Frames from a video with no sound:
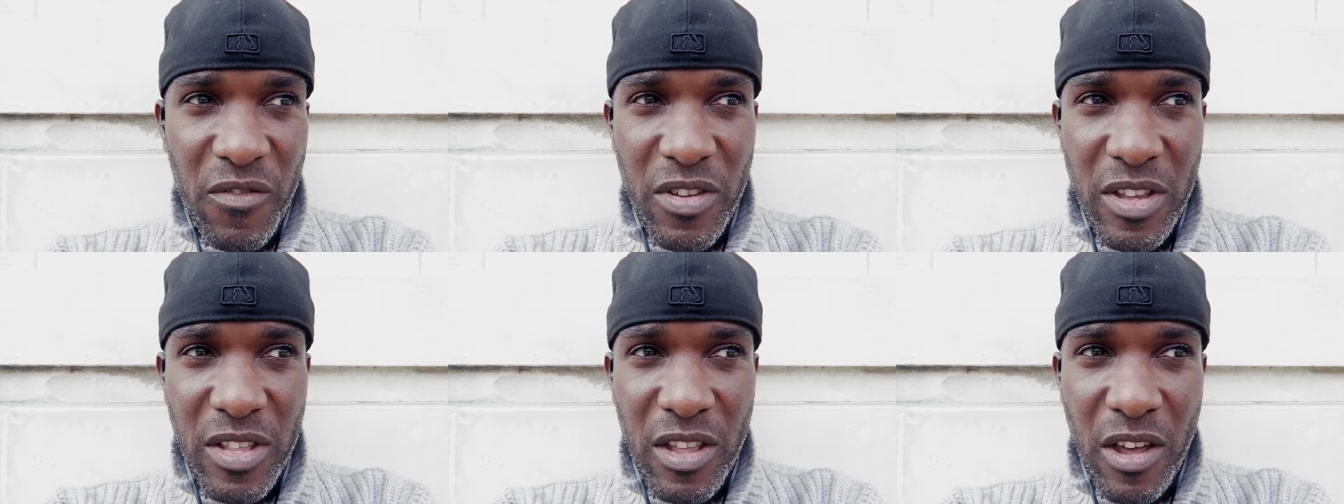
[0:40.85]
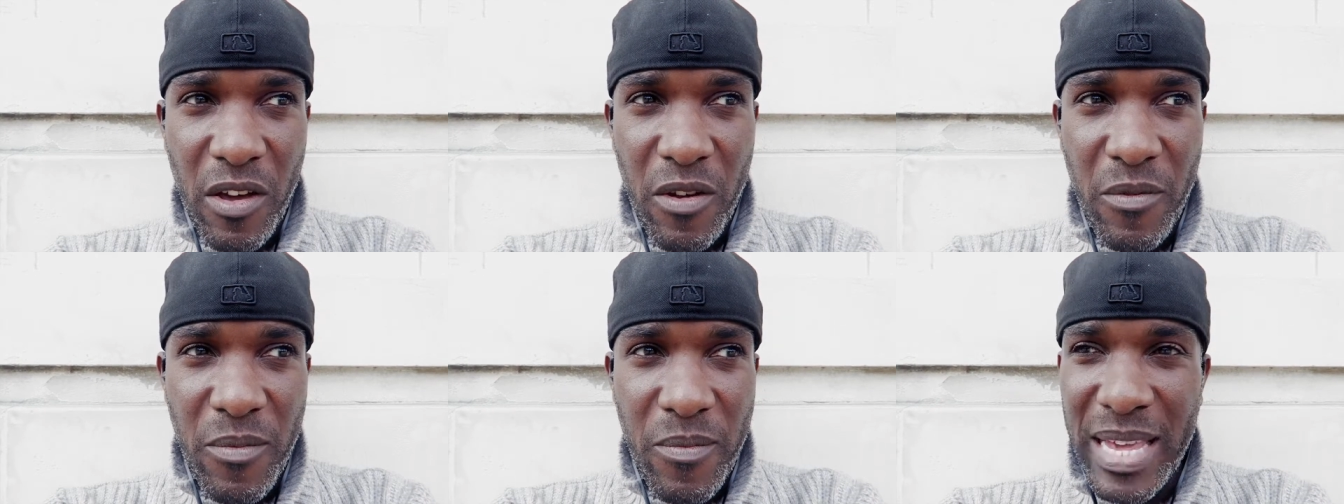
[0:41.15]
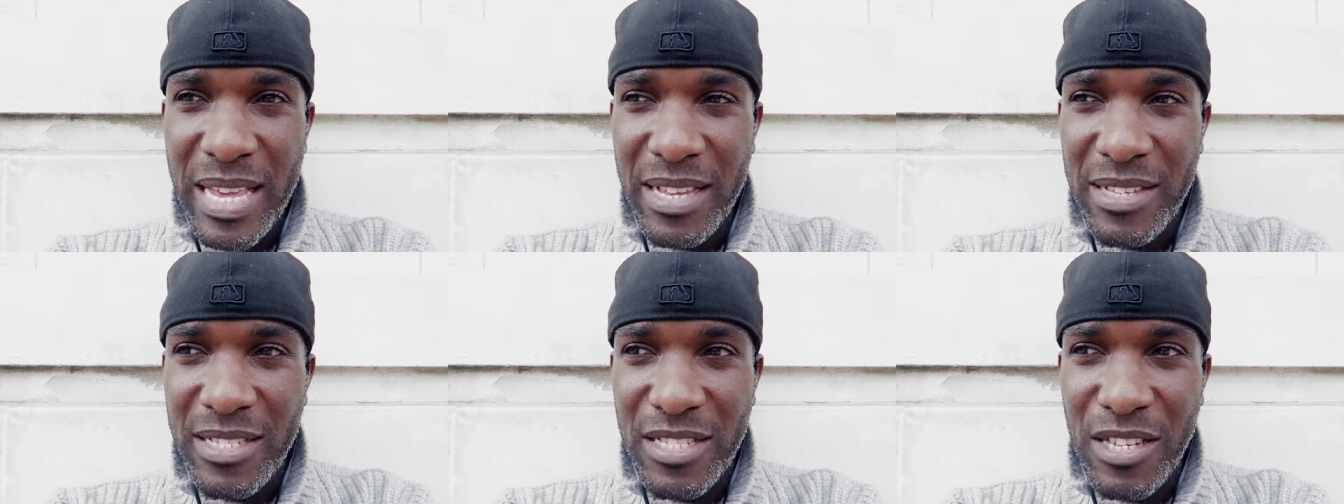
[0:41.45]
you know,
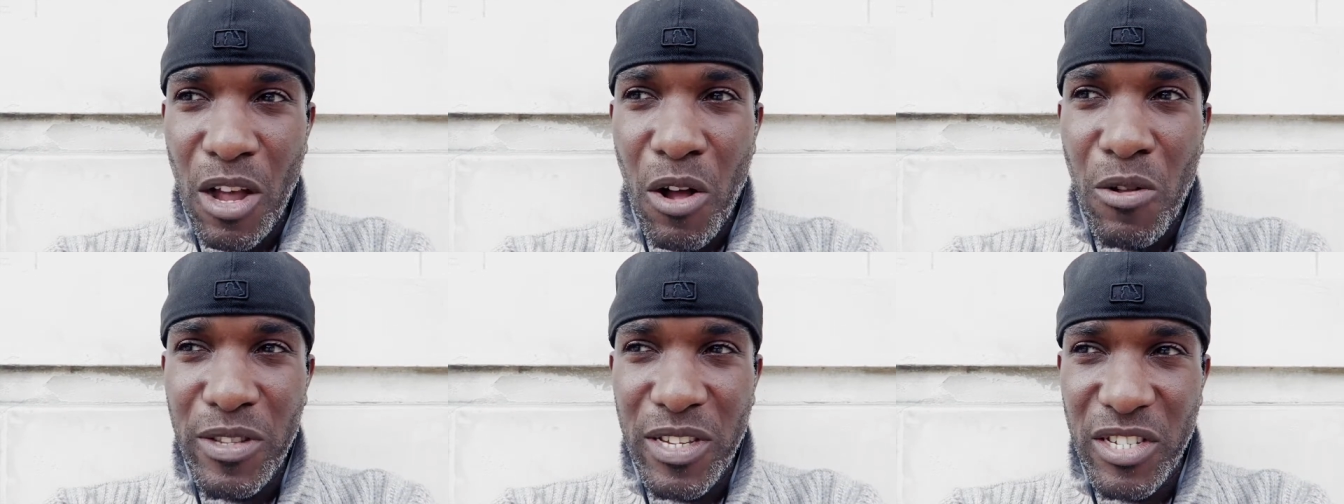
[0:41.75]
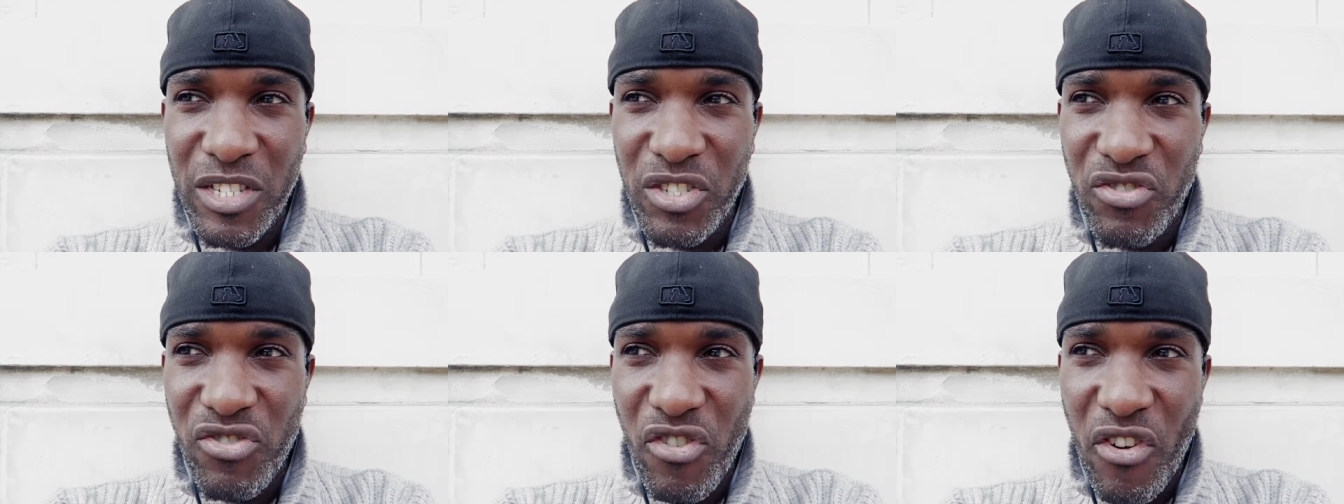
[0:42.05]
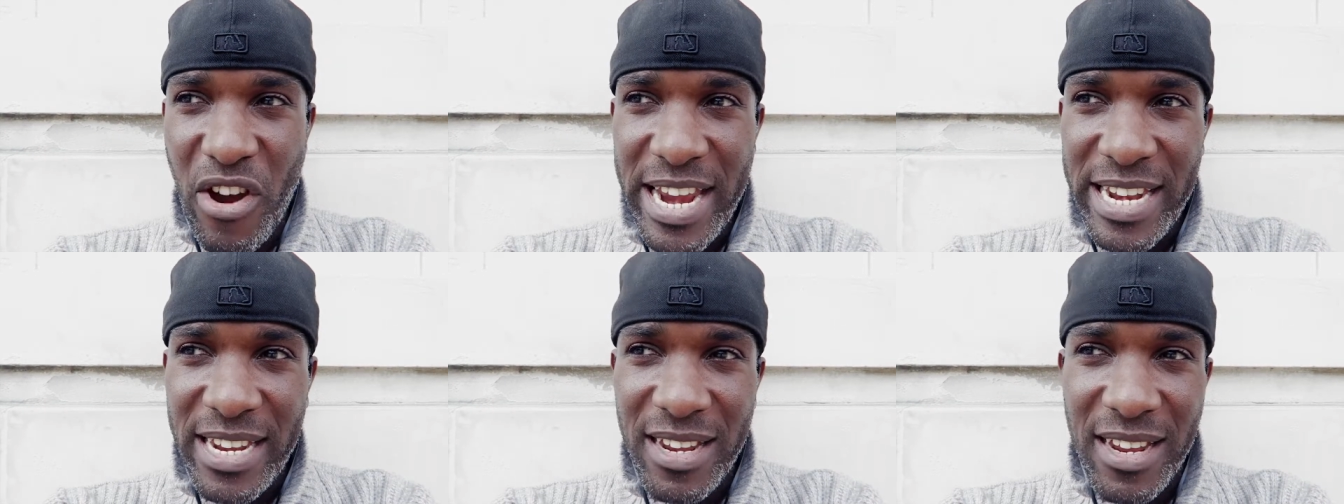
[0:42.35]
being soul
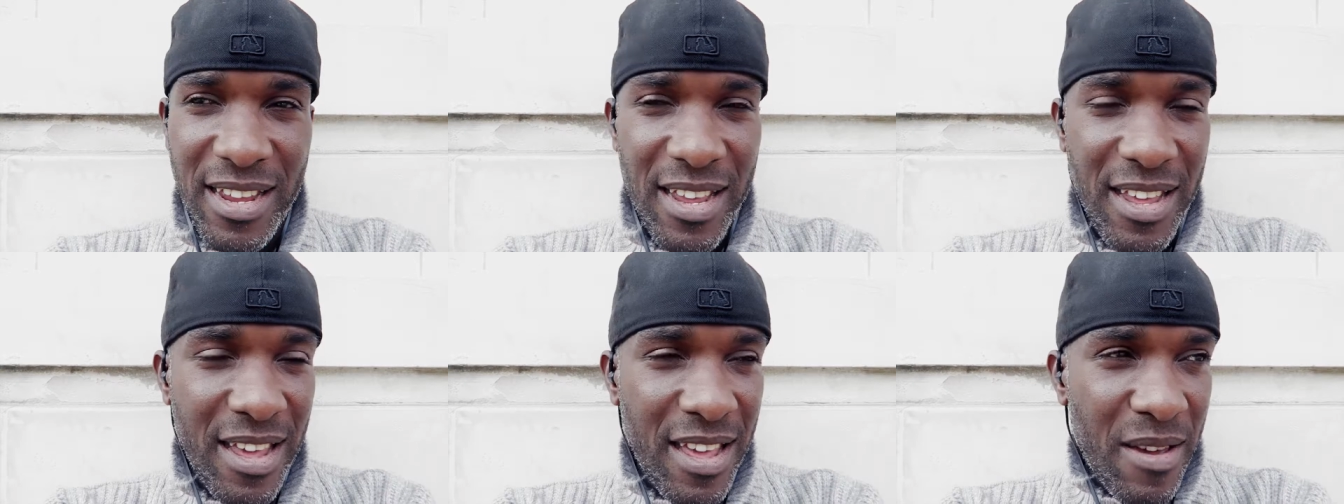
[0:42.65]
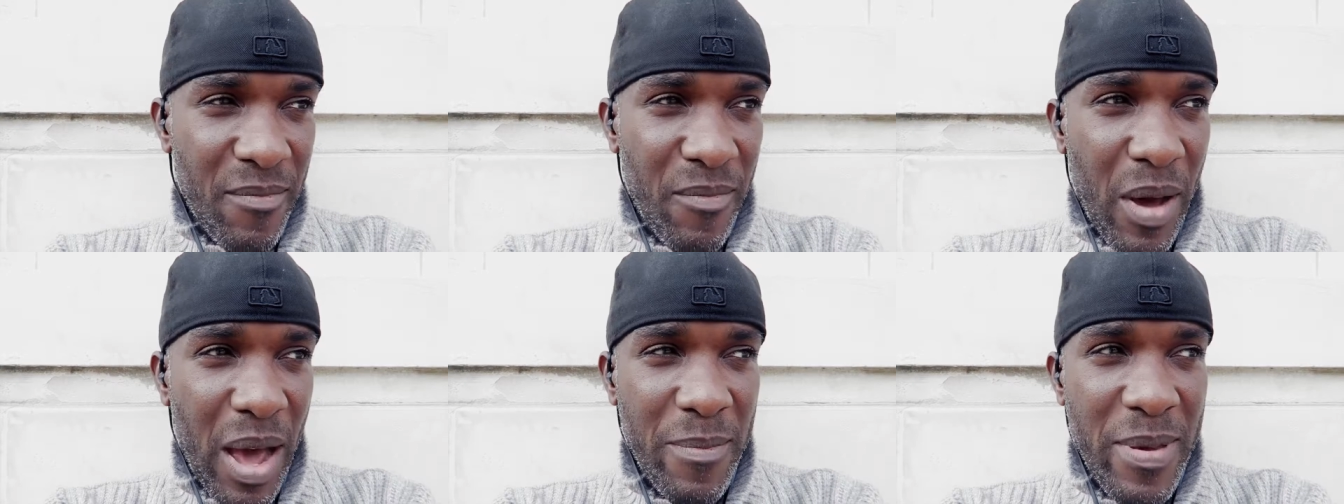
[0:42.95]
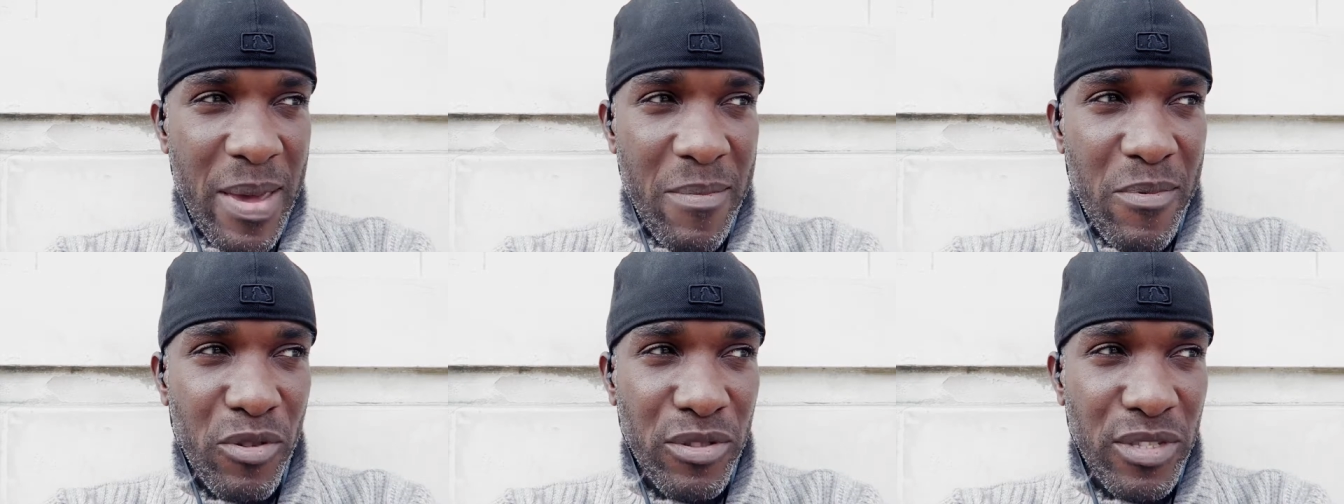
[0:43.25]
destroyed by
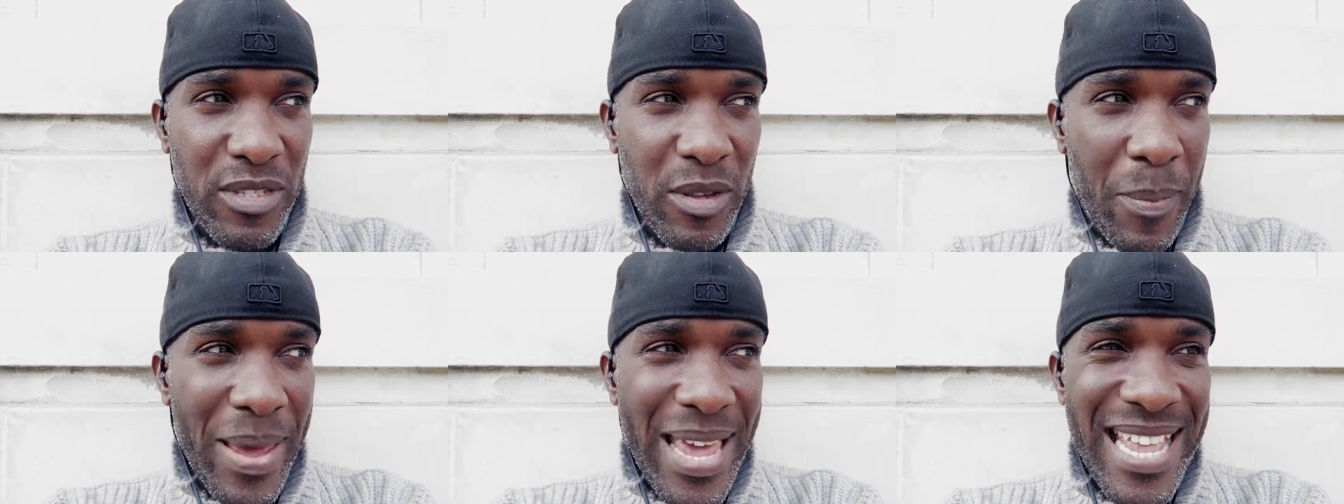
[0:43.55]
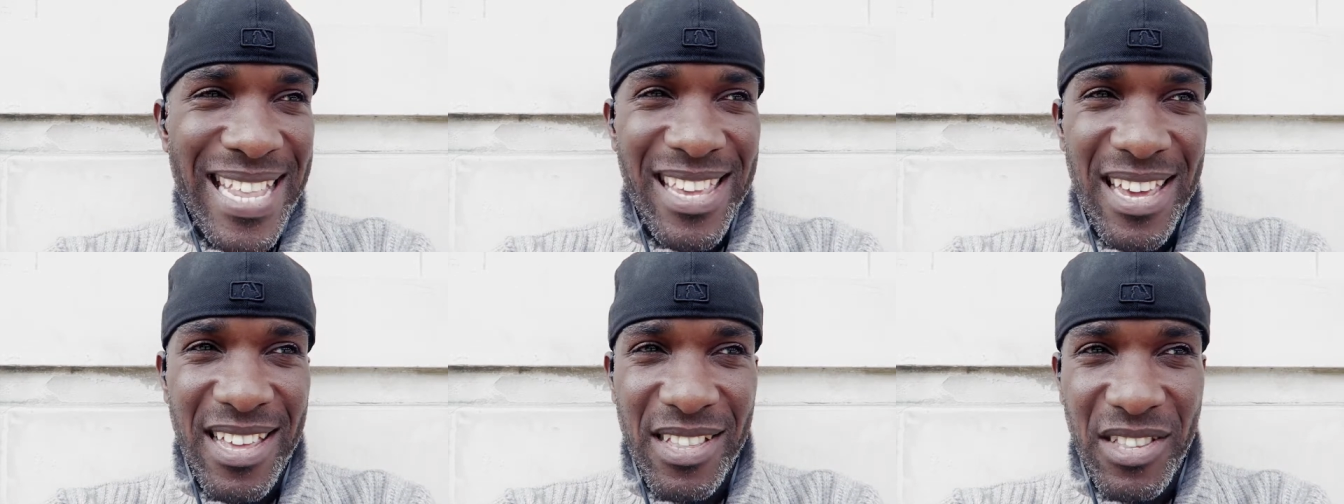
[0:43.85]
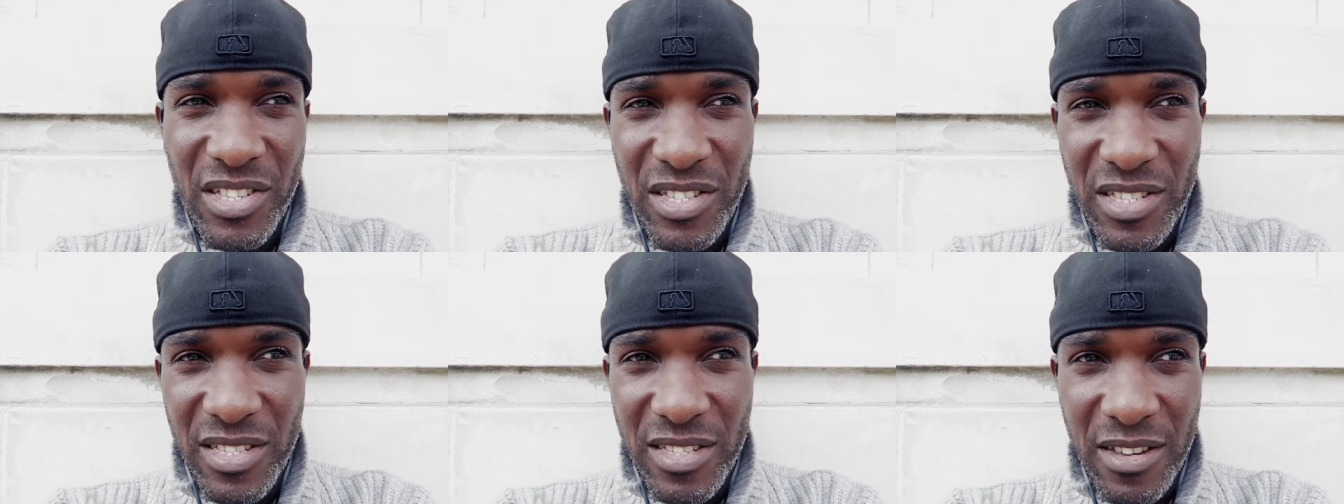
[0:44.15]
people's
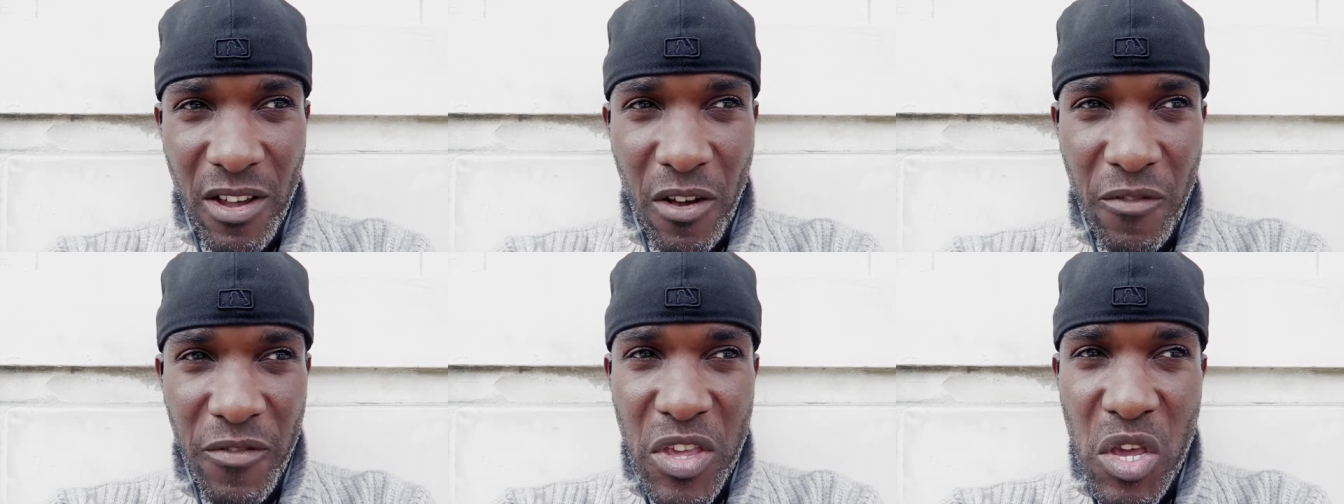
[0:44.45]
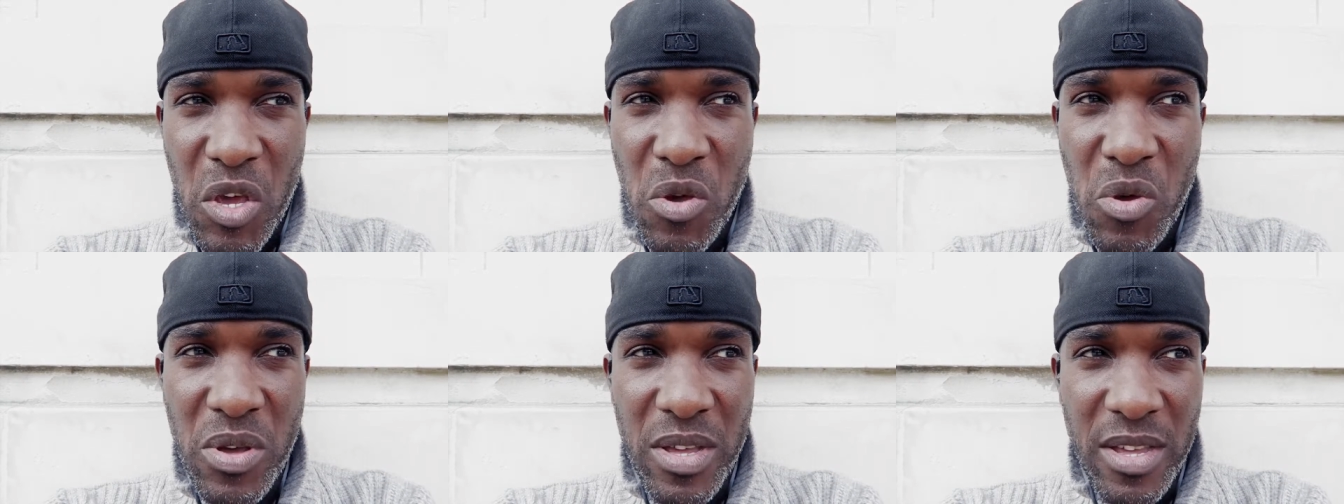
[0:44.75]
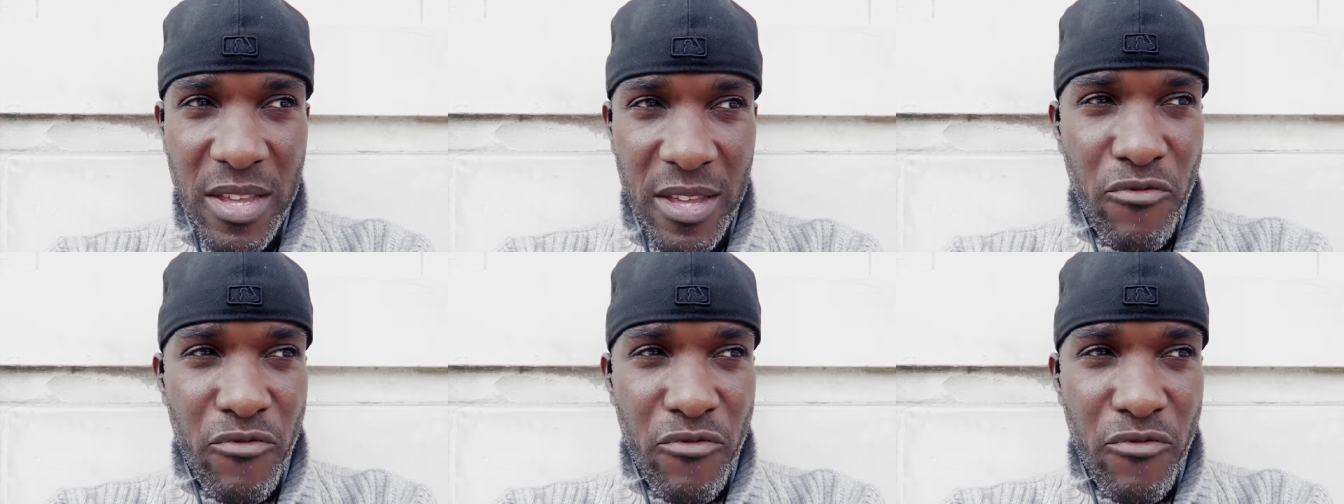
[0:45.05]
opinions of you.